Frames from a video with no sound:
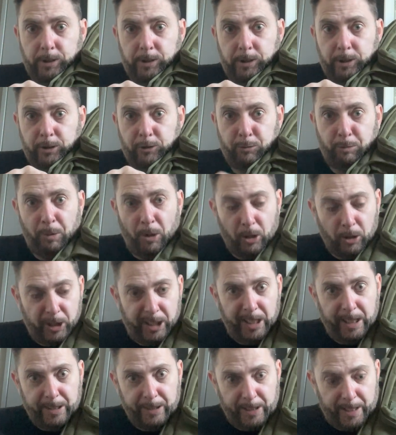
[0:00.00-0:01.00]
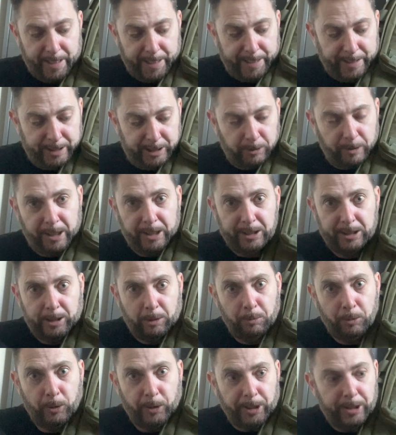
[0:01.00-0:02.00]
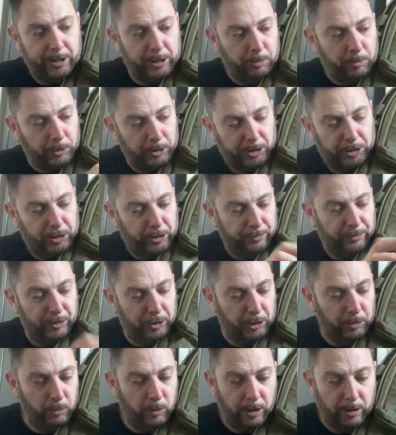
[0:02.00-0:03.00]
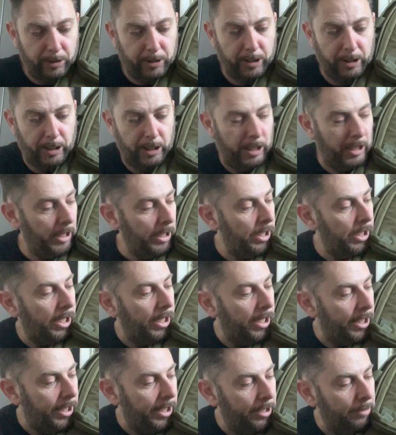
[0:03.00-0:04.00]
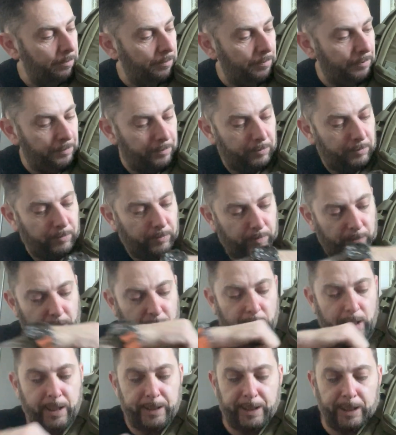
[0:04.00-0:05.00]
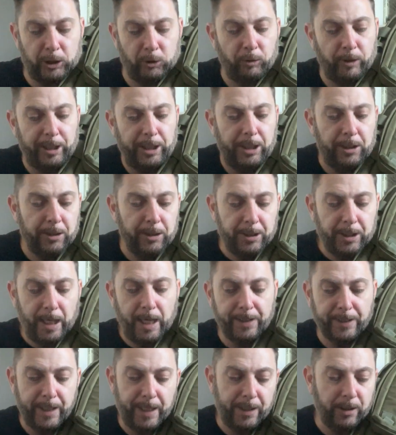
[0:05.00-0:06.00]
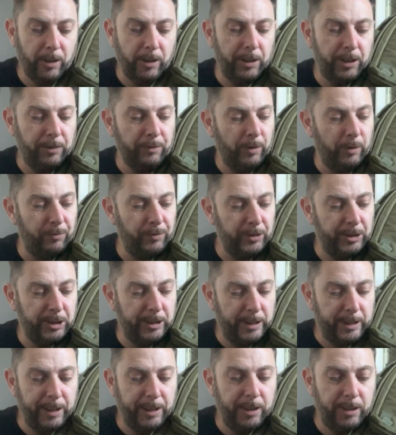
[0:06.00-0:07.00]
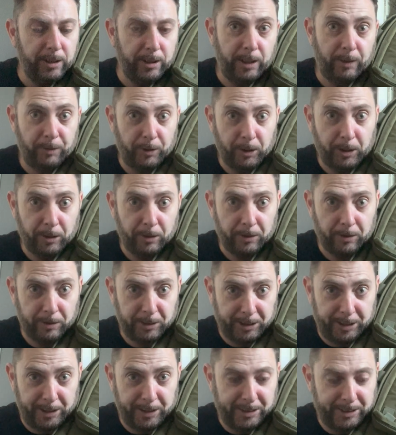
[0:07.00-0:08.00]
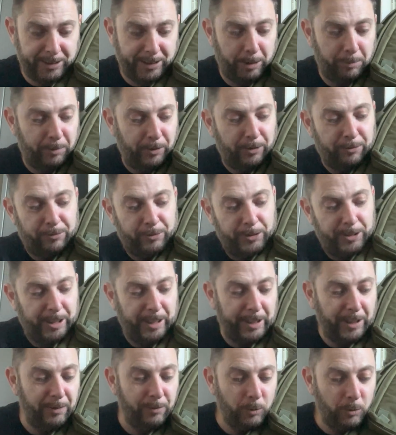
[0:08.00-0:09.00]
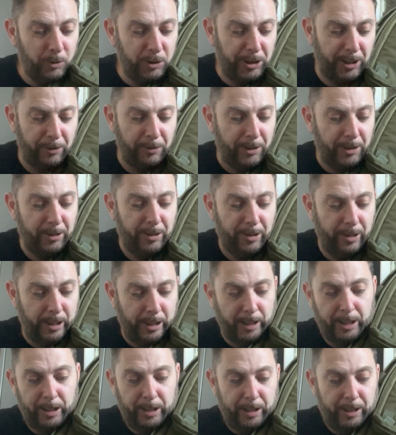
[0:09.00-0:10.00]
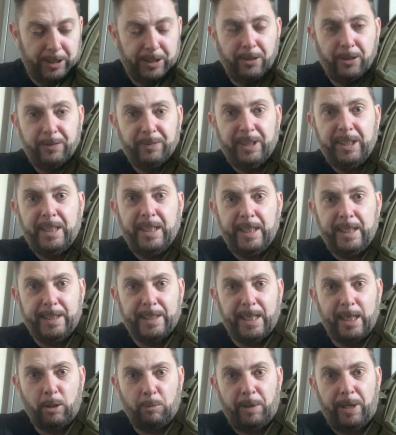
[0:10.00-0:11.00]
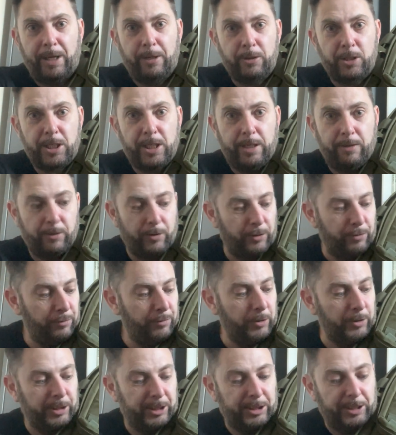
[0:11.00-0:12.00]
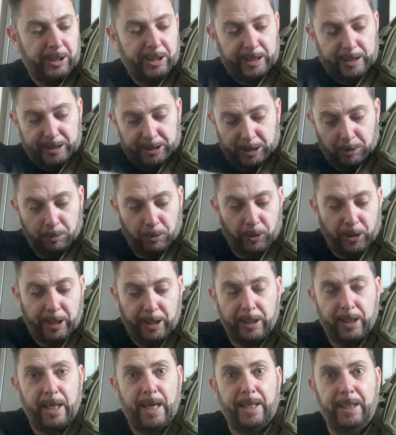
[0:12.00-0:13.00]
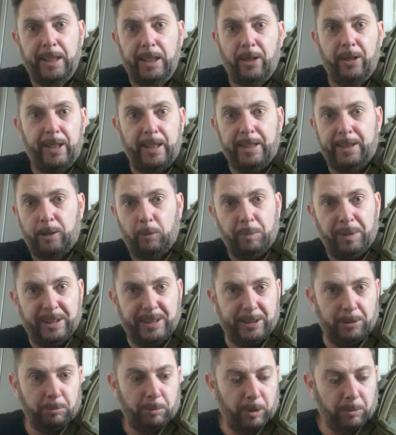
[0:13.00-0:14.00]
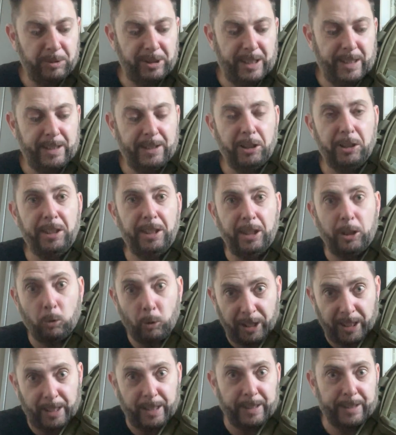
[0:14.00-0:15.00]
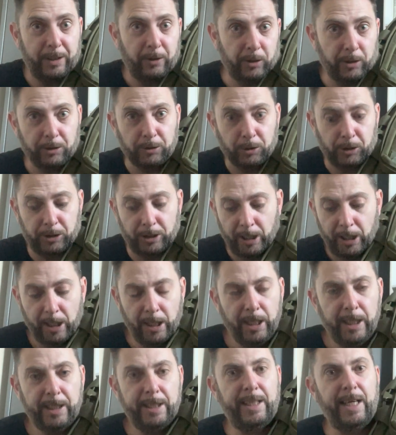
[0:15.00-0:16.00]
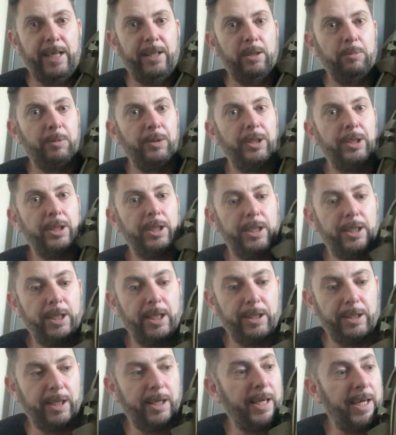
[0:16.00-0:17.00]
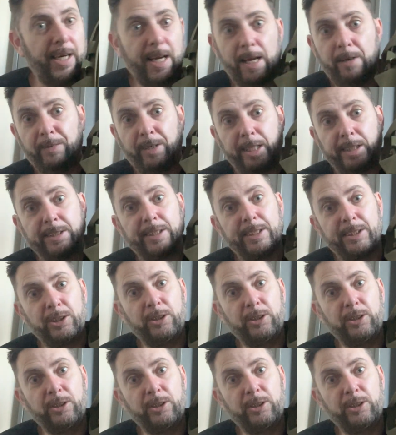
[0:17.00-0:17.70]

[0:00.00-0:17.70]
of pocket there to actually put in as much stuff as you want, and that's really good. And then you've obviously, if you can see there's a zip on the front here, you've also got a kind of a knick-knack pouch here on the front, so you can actually put in any like little bits and bobs there that you need quickly. You can just get them and have access